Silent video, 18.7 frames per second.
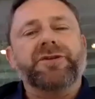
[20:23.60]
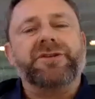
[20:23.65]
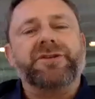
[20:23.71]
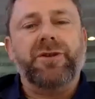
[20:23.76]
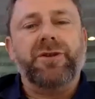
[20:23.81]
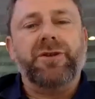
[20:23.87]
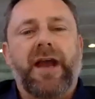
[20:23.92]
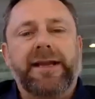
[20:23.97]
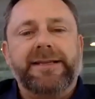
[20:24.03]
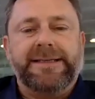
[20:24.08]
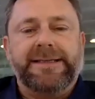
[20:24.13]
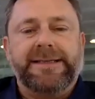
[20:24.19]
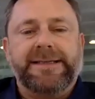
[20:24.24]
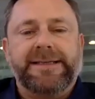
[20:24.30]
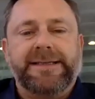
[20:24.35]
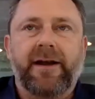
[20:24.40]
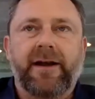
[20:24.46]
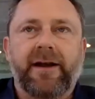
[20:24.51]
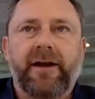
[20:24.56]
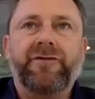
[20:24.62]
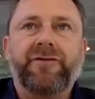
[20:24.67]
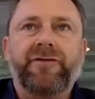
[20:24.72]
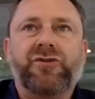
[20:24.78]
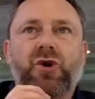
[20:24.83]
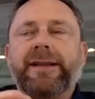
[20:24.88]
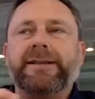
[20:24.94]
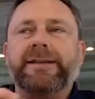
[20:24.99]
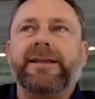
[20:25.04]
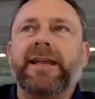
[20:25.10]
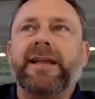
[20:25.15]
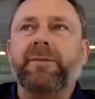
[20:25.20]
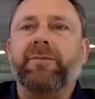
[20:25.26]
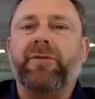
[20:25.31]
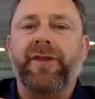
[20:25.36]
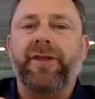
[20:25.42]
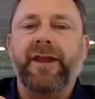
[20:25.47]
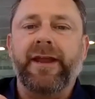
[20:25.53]
so the idea of trying to
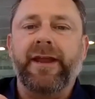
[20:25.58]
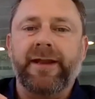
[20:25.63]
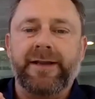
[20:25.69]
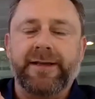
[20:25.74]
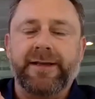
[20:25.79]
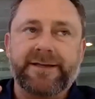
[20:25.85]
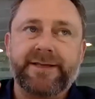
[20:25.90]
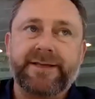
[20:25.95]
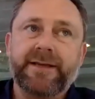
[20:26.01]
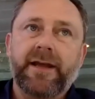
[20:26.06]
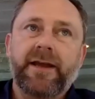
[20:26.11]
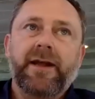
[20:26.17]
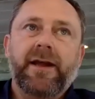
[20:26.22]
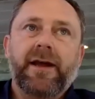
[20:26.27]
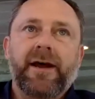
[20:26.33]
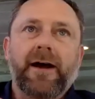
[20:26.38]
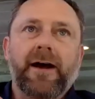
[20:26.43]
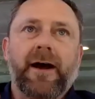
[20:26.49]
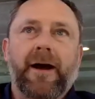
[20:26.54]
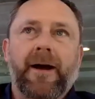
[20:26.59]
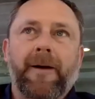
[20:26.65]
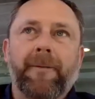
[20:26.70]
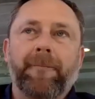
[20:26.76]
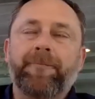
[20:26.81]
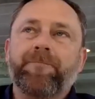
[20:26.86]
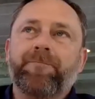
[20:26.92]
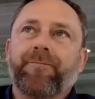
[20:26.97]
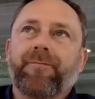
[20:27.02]
keep things um,